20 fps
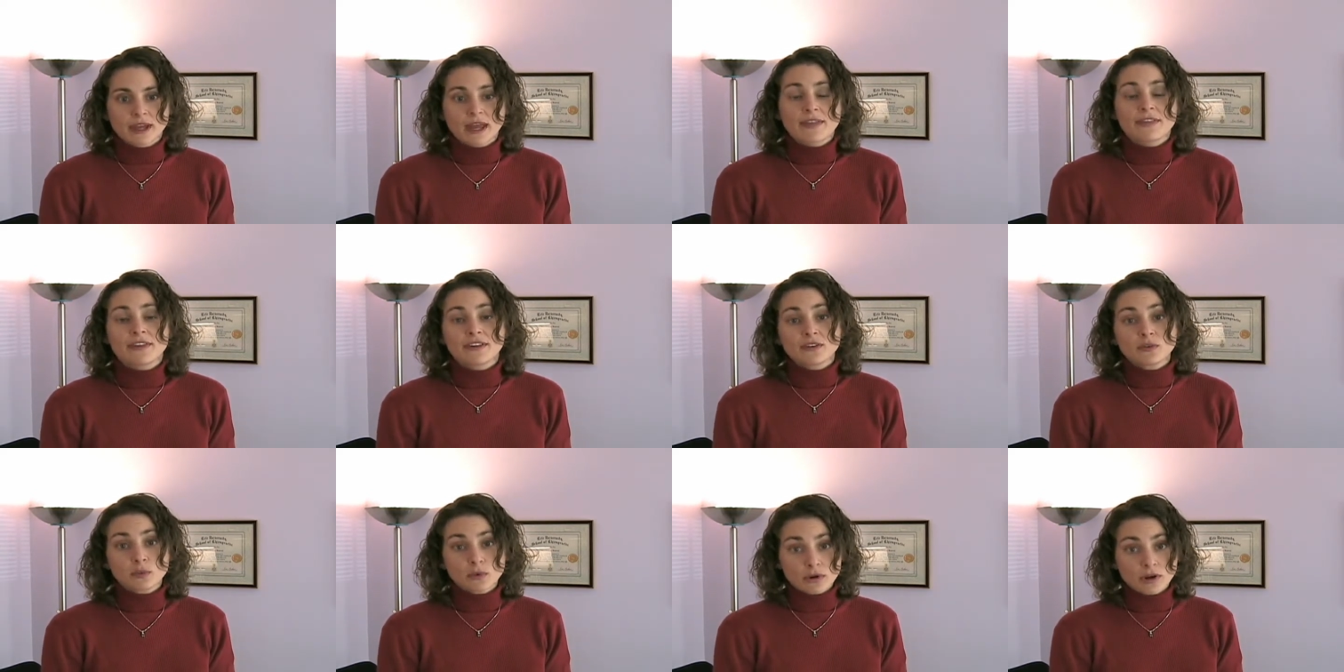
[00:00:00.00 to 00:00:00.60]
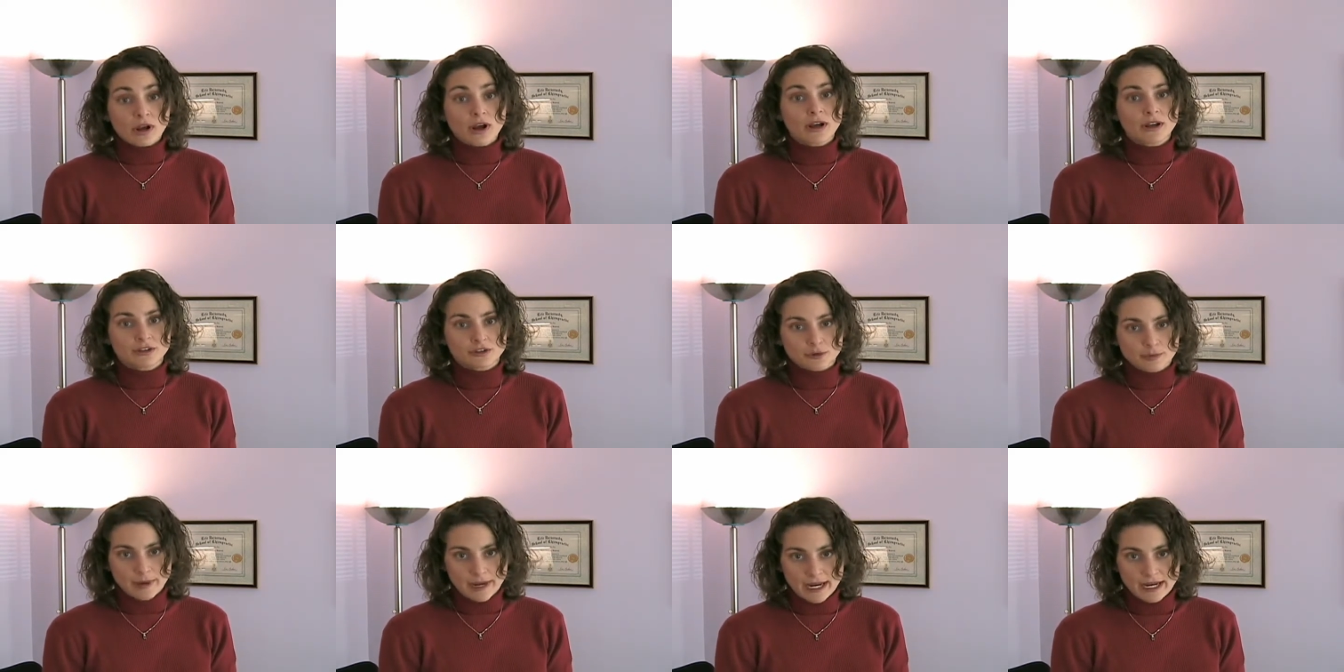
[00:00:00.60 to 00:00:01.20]
And this will
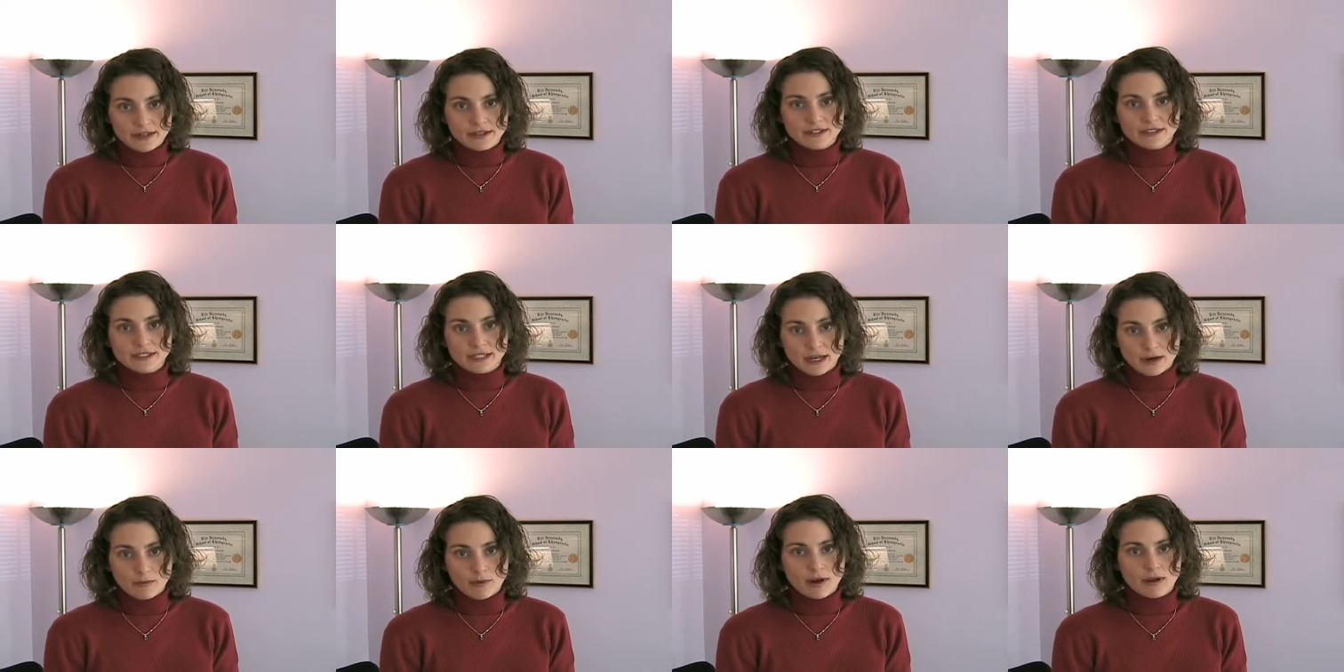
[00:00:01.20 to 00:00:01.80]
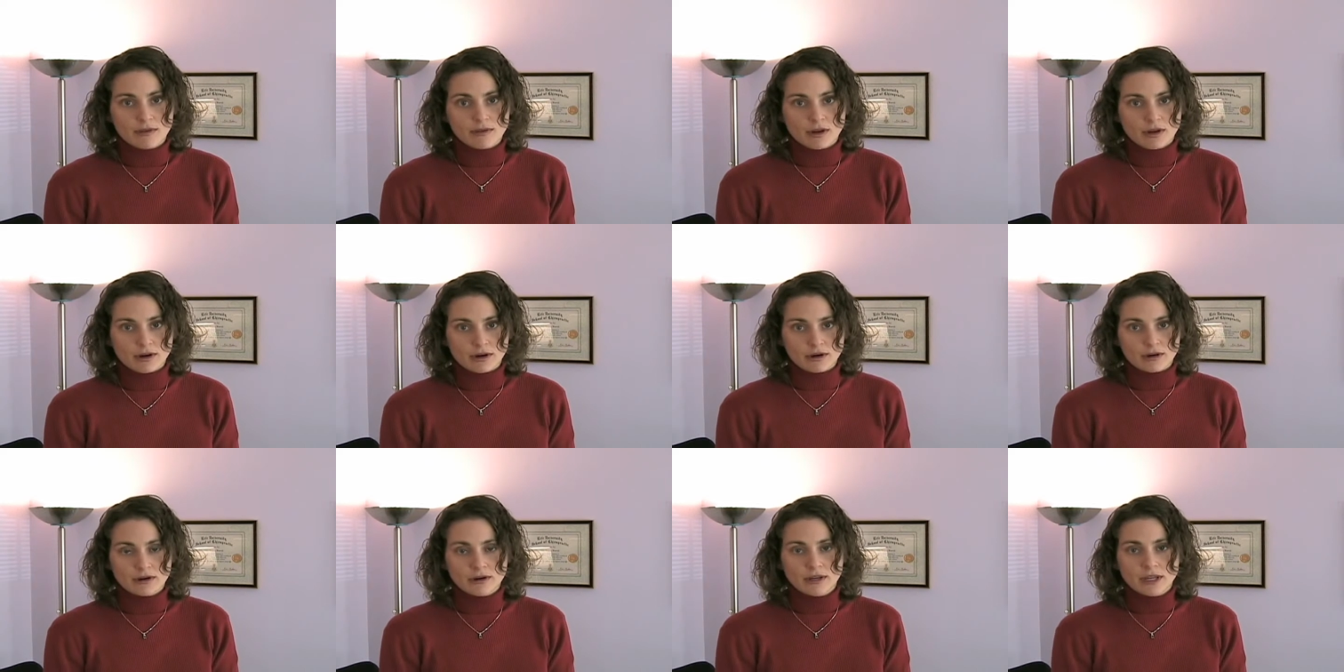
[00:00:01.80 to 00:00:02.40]
cause your pain to stay around
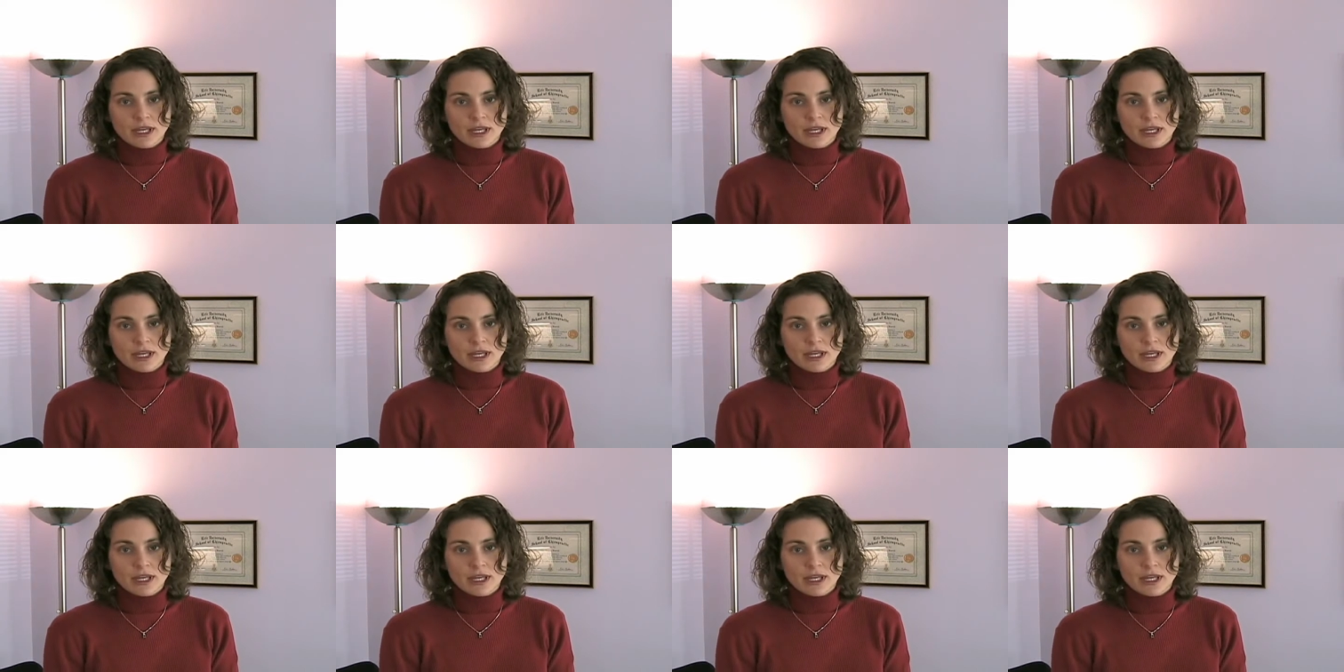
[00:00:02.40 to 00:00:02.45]
longer.